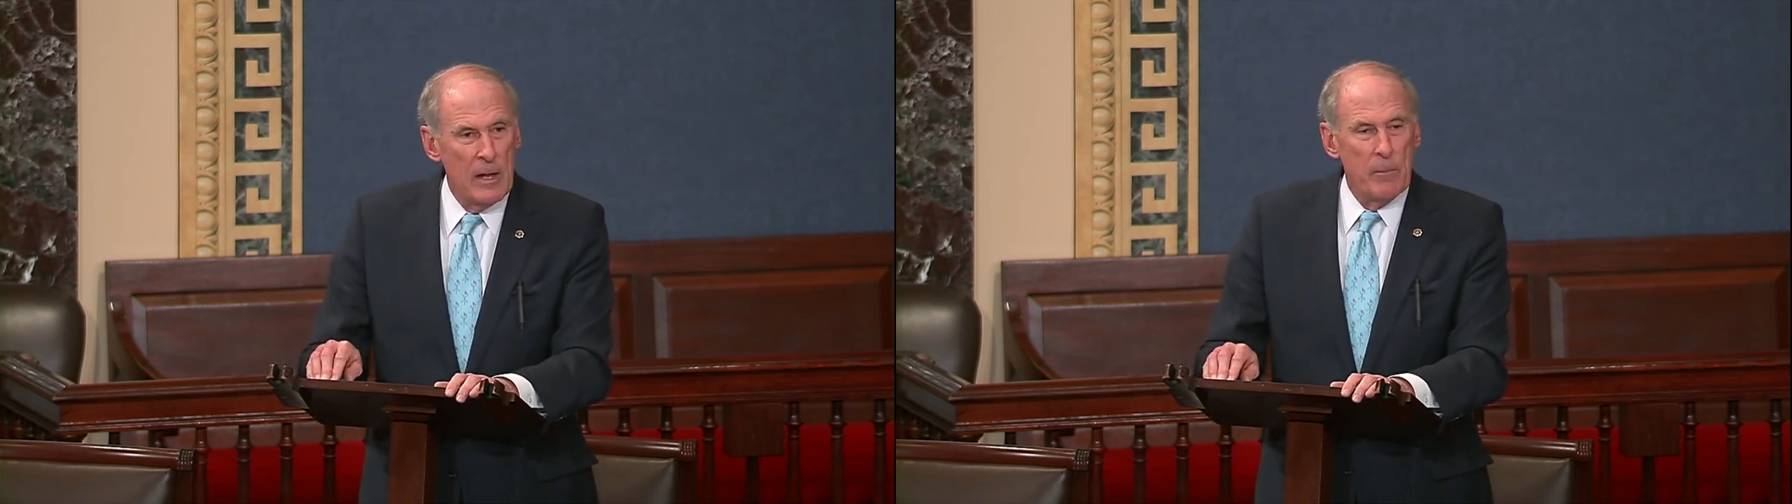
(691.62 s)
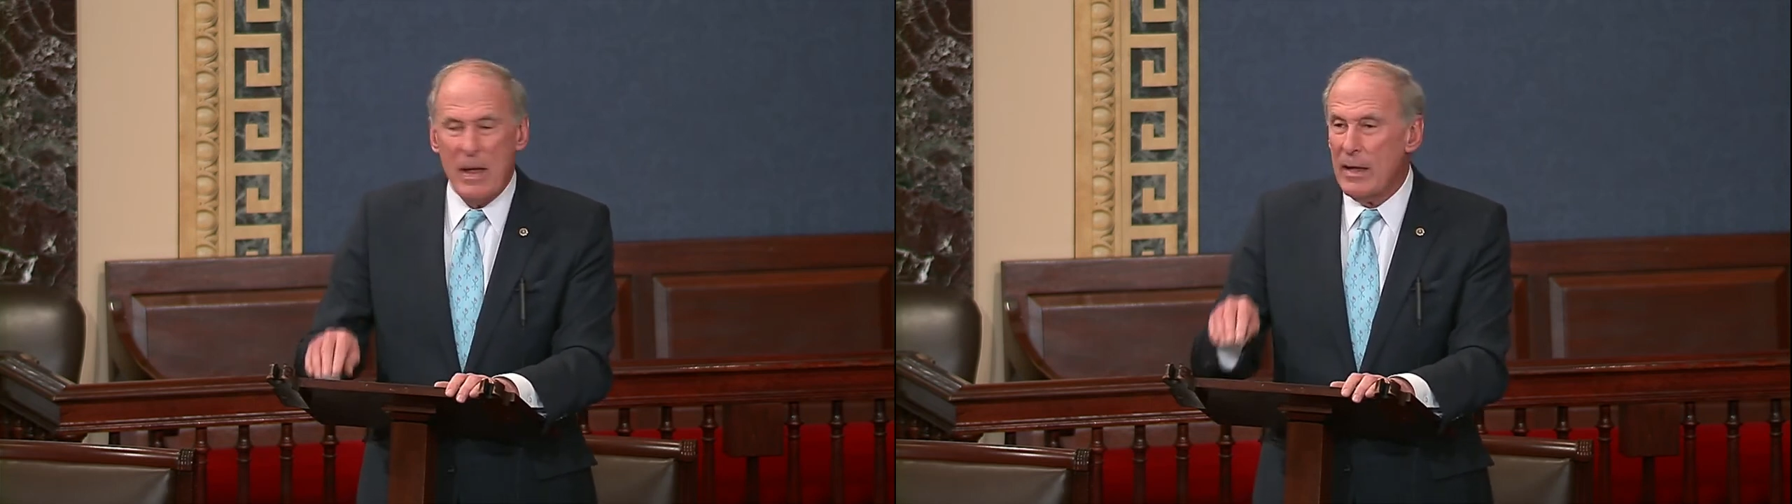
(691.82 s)

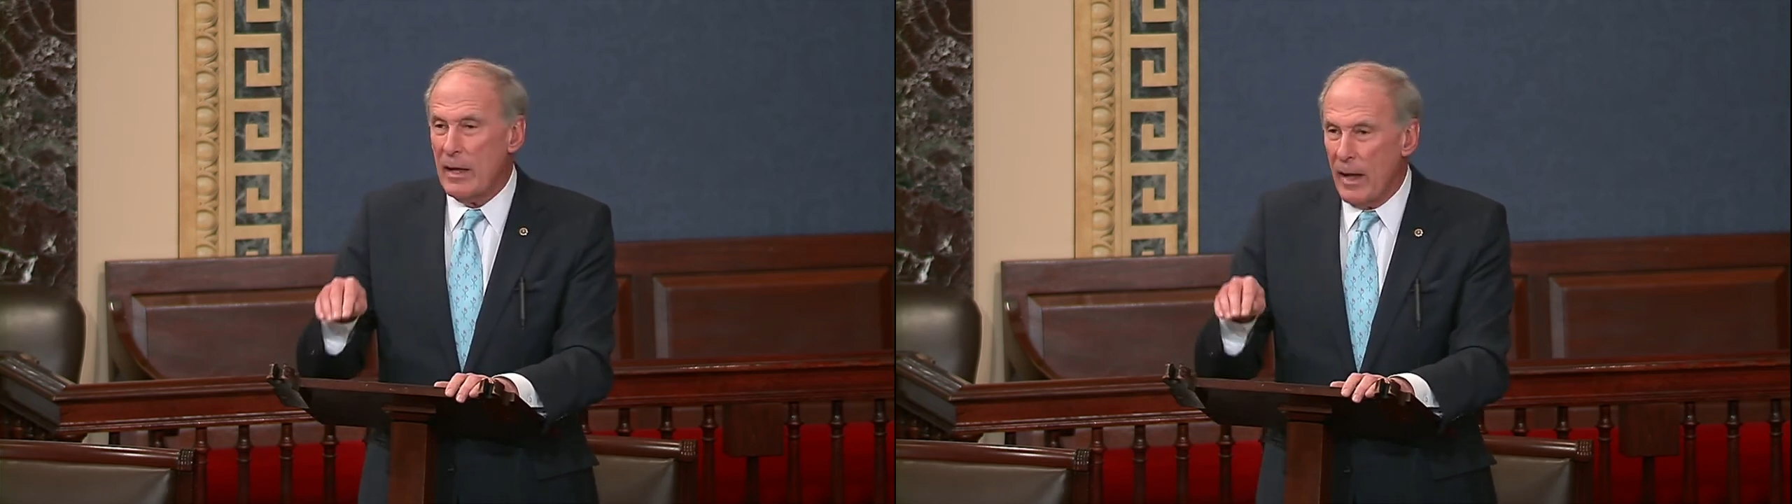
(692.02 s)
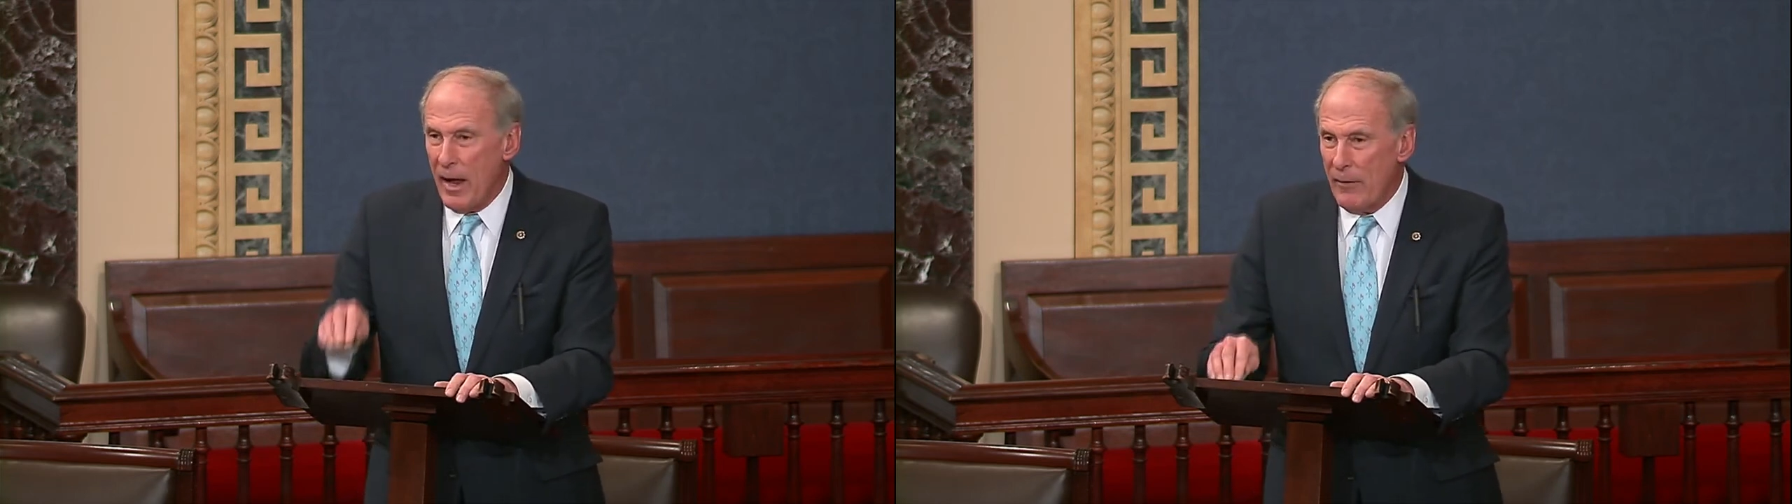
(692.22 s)

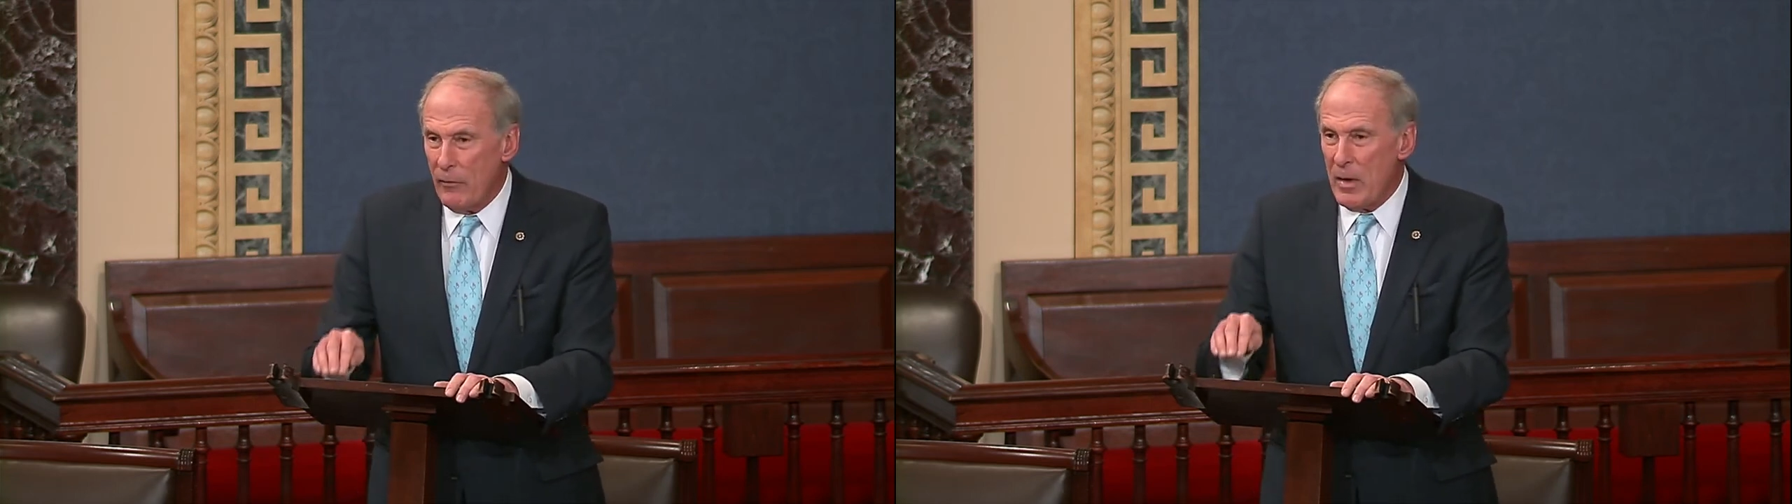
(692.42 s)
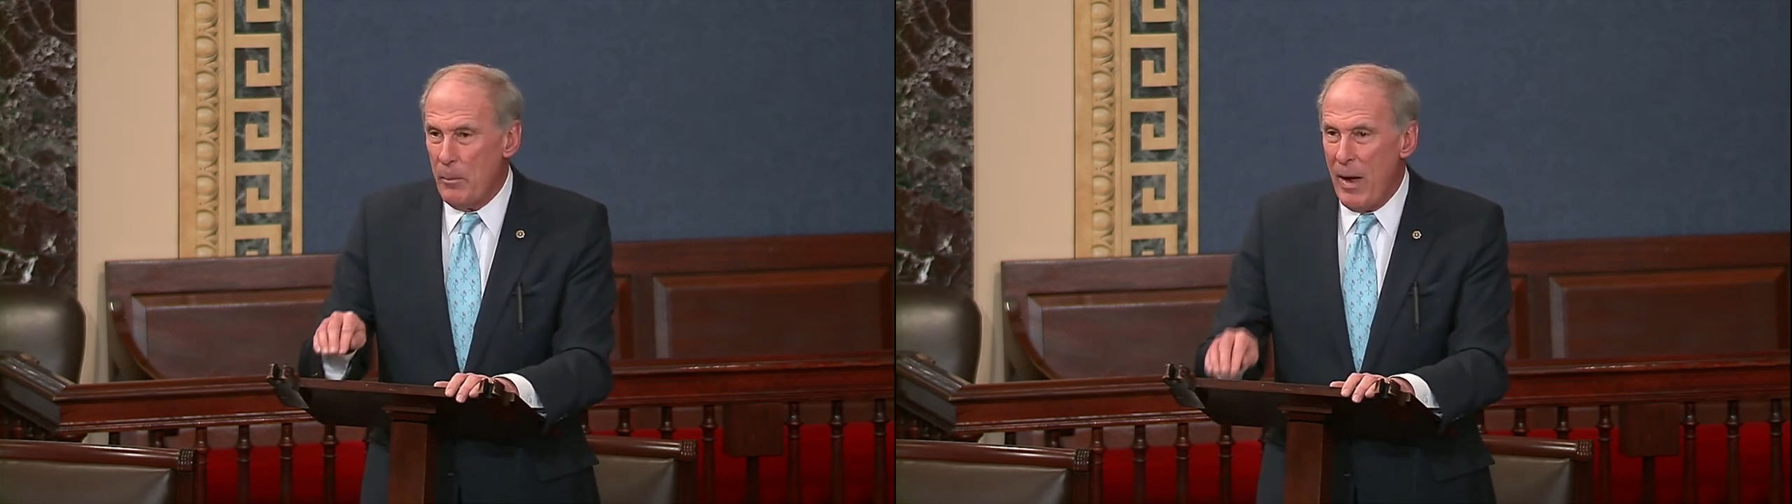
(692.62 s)
making
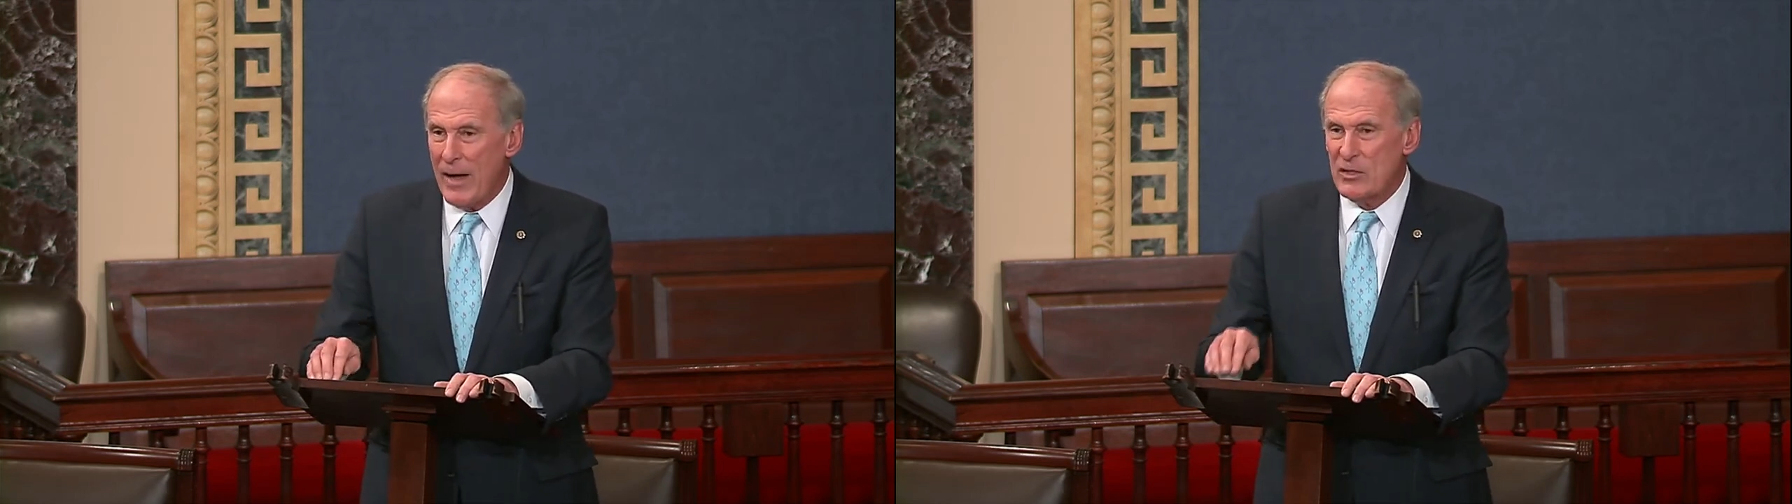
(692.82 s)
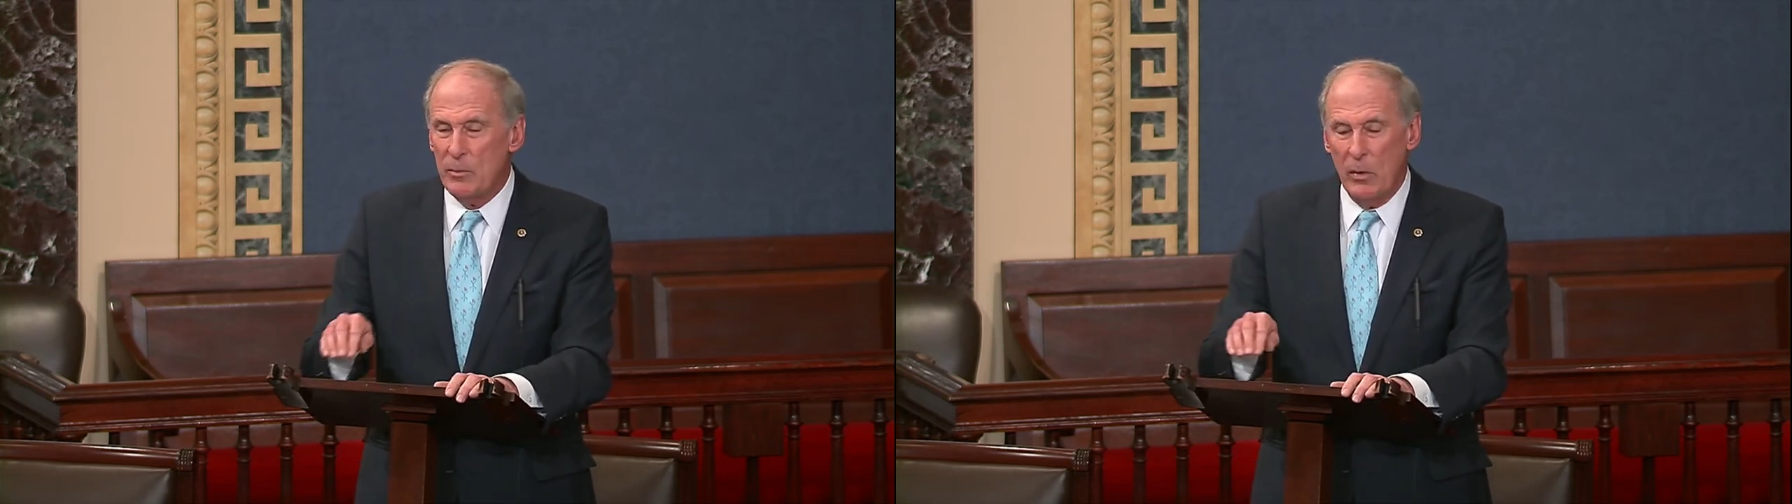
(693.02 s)
every
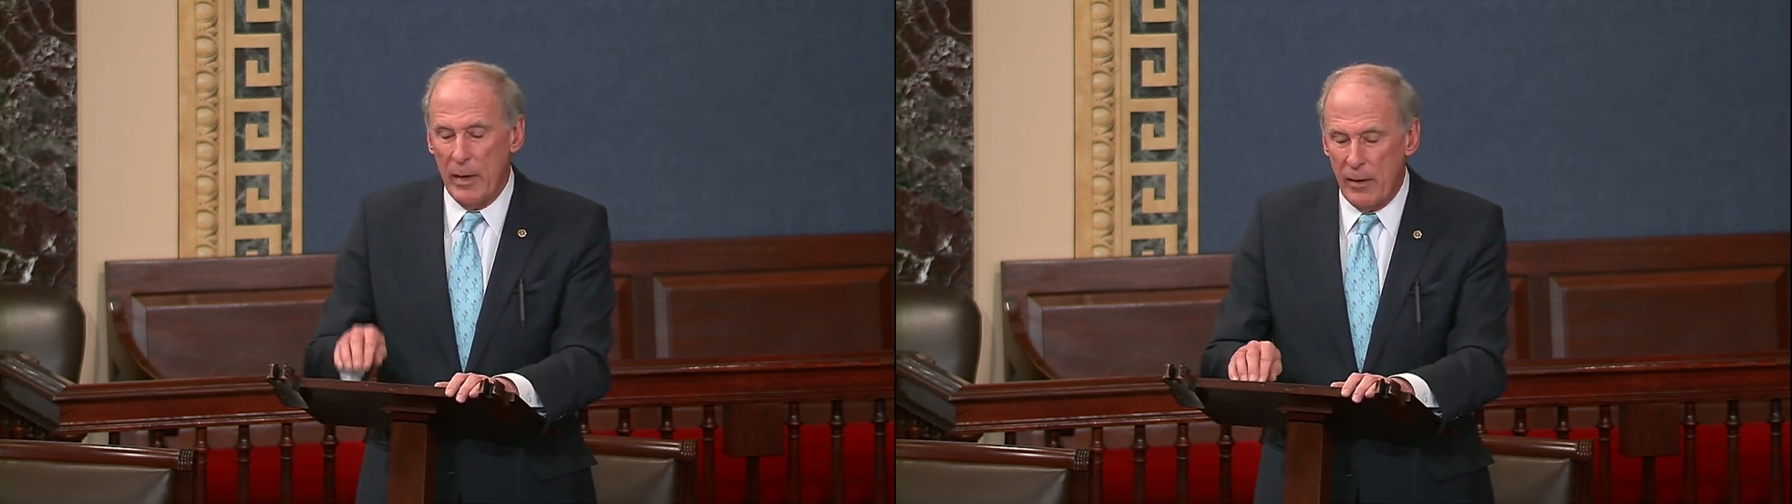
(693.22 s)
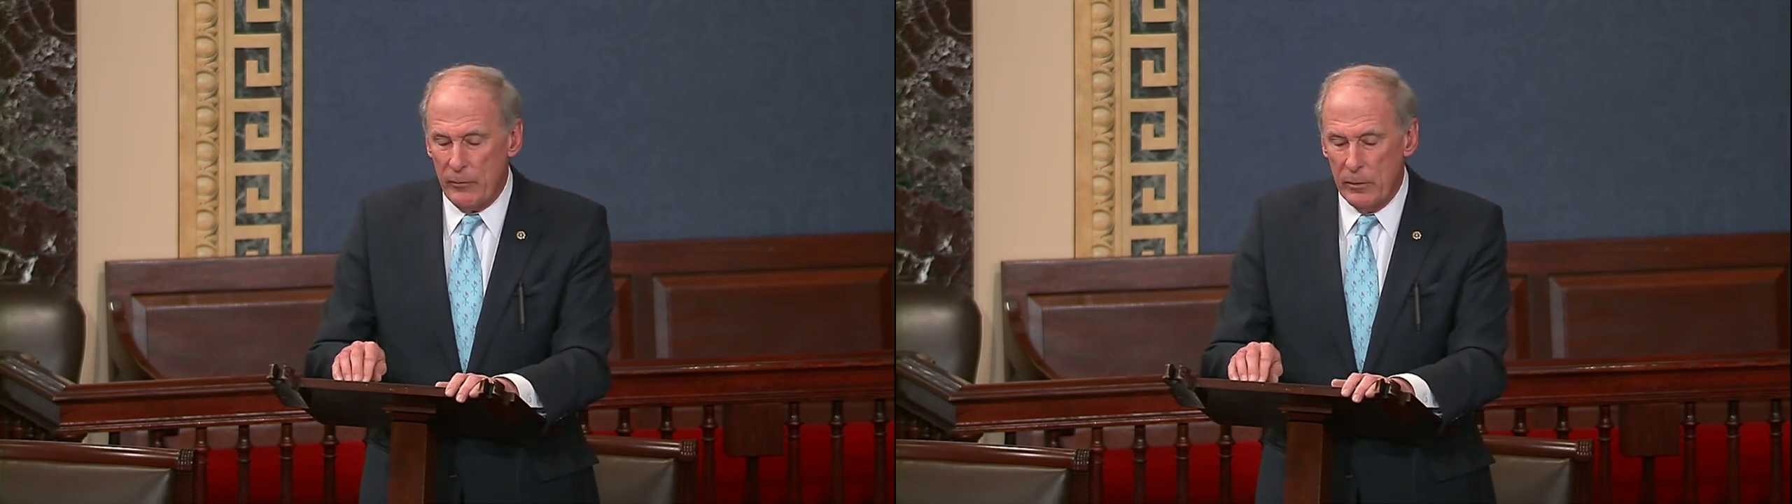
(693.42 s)
possible
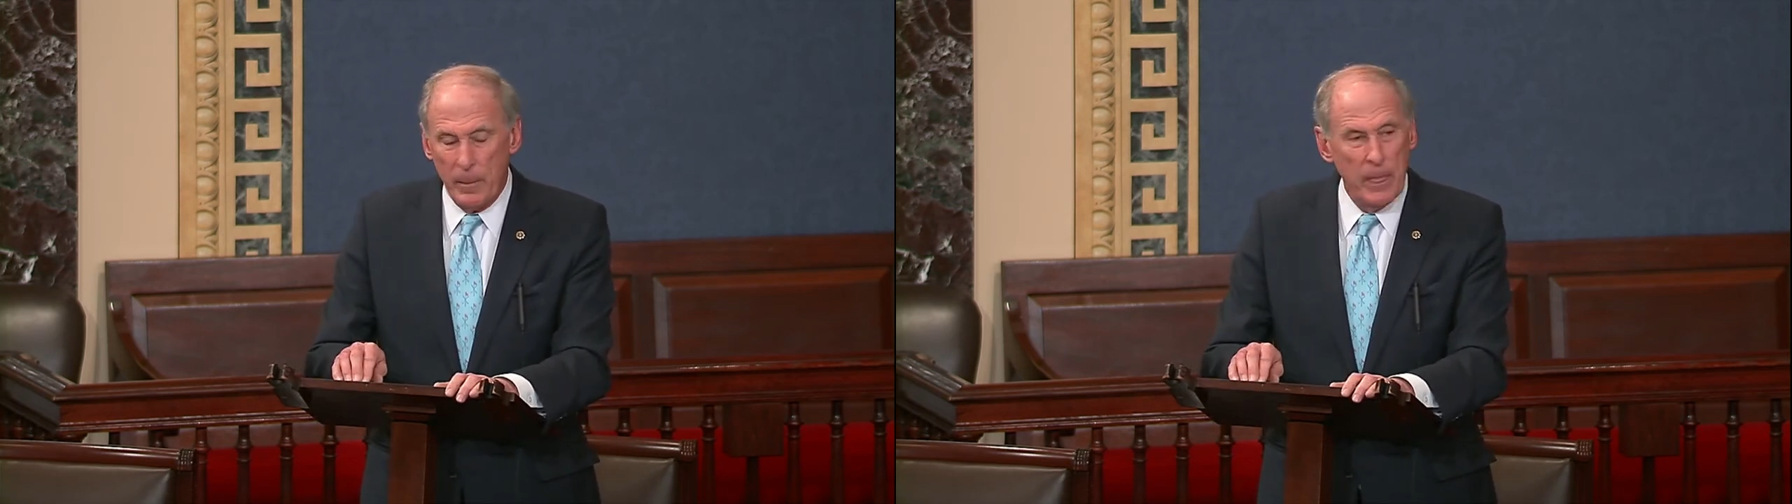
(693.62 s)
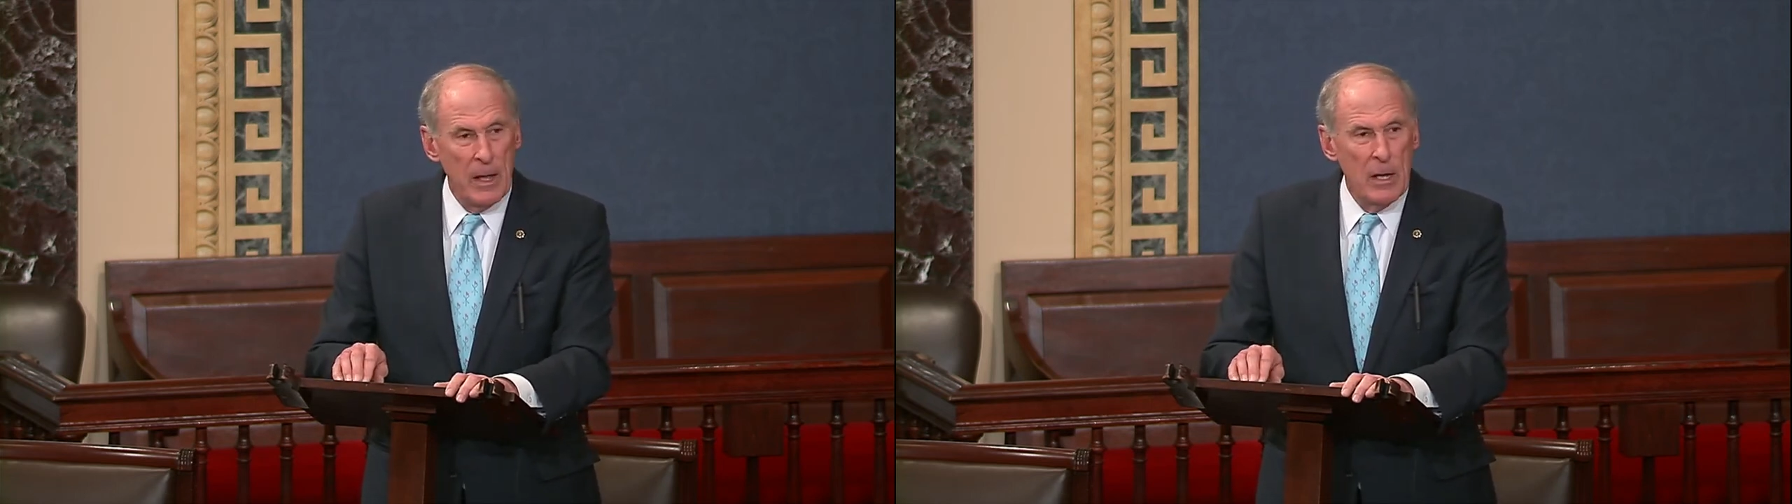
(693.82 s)
effort,